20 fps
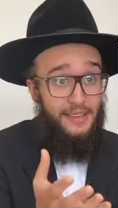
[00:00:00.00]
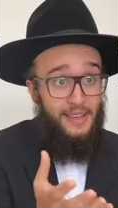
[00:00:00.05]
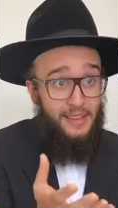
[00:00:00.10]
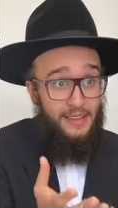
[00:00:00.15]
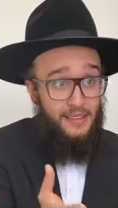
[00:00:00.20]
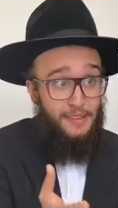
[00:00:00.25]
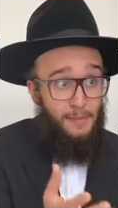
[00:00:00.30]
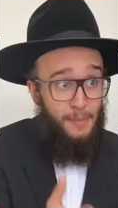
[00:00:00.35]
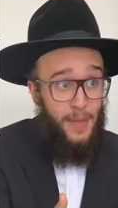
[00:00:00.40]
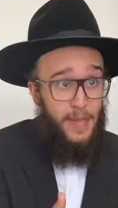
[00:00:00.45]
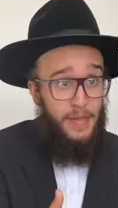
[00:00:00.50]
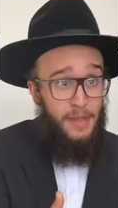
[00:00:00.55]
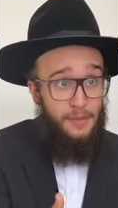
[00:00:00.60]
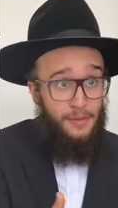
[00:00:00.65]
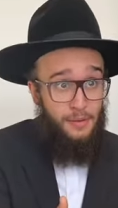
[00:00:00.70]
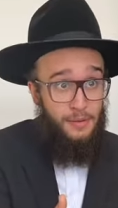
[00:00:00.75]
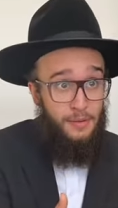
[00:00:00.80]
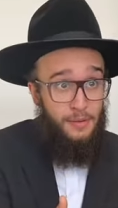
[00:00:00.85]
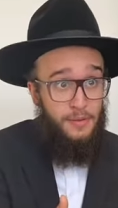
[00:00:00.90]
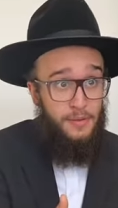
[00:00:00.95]
that this man is
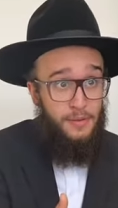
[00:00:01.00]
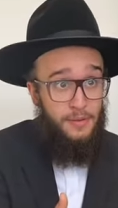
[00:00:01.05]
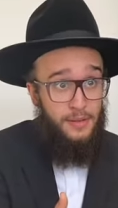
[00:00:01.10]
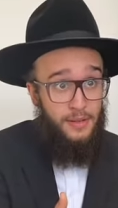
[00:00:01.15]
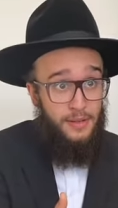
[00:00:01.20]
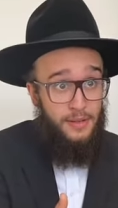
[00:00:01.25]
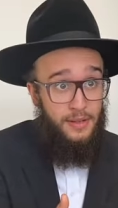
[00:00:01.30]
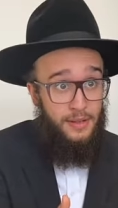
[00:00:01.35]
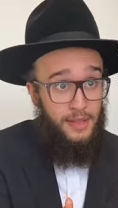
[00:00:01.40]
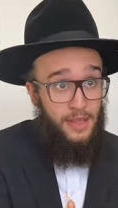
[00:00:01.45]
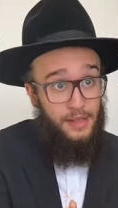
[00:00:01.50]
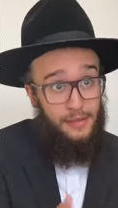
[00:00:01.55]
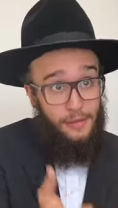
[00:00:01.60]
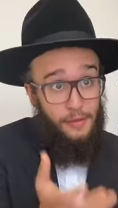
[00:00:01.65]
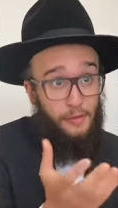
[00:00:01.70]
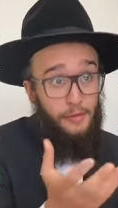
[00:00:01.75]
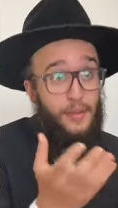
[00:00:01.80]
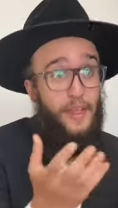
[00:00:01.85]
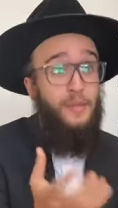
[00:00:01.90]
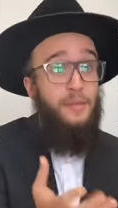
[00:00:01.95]
who? It's the
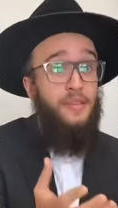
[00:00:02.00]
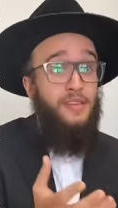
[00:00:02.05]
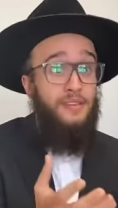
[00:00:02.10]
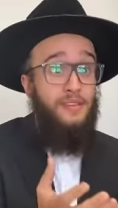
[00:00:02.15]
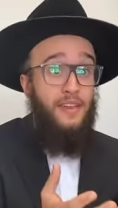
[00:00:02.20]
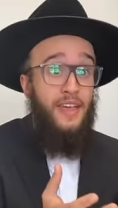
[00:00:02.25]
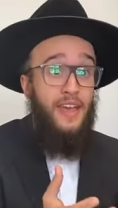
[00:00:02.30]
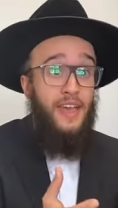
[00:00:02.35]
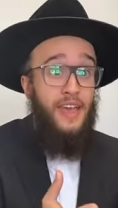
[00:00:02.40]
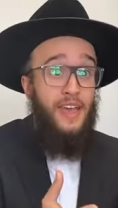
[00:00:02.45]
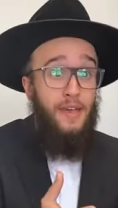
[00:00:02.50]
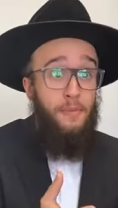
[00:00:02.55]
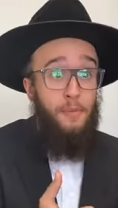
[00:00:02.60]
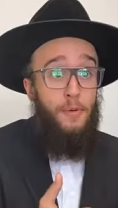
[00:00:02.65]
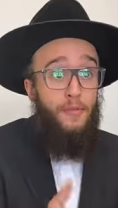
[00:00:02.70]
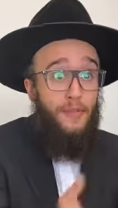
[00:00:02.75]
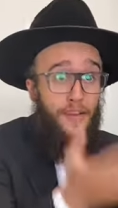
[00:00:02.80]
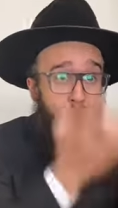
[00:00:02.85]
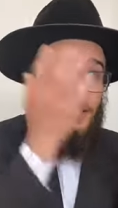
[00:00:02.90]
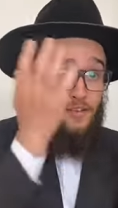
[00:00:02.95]
famous uh,
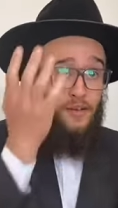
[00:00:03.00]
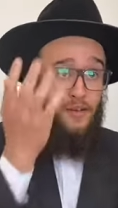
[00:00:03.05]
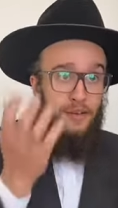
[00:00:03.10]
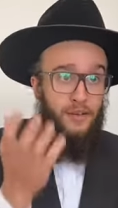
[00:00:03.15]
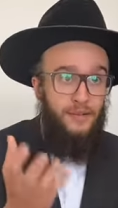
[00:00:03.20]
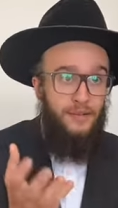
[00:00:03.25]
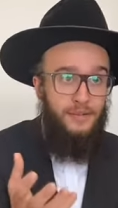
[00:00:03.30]
professor.